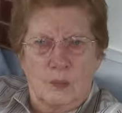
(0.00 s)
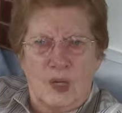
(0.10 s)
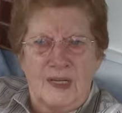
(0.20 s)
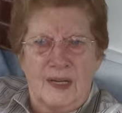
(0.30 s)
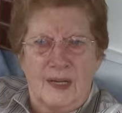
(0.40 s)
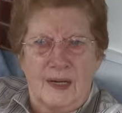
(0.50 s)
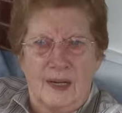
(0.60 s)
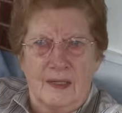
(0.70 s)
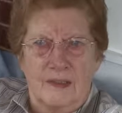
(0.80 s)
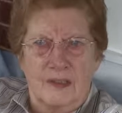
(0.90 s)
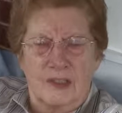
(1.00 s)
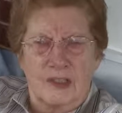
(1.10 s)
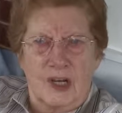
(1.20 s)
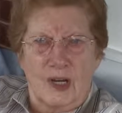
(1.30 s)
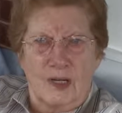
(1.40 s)
My dad had to
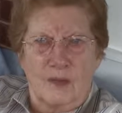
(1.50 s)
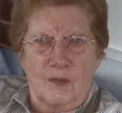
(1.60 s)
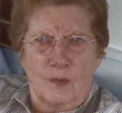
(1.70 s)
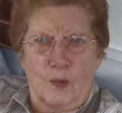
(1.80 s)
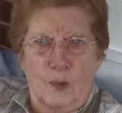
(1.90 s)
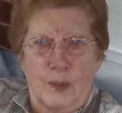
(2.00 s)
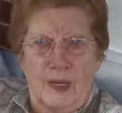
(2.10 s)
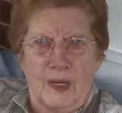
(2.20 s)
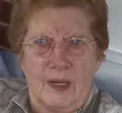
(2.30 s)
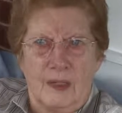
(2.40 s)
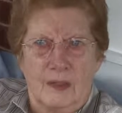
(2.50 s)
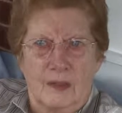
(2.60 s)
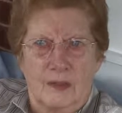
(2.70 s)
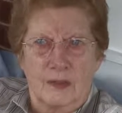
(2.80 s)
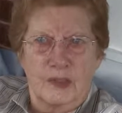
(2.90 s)
sign for me
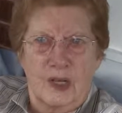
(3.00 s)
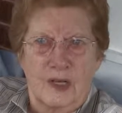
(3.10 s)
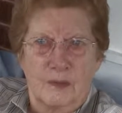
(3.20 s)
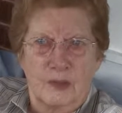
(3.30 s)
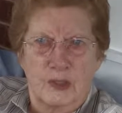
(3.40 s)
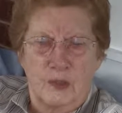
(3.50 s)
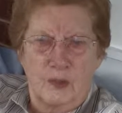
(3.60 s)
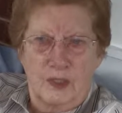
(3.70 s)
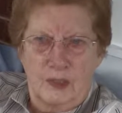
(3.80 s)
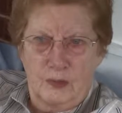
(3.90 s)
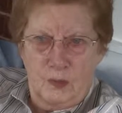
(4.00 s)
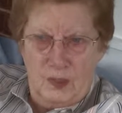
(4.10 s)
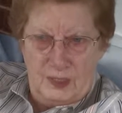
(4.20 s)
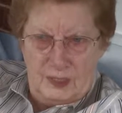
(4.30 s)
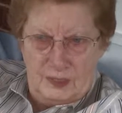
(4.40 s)
because I was only
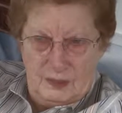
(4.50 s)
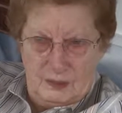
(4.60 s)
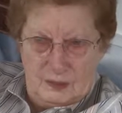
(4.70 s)
20.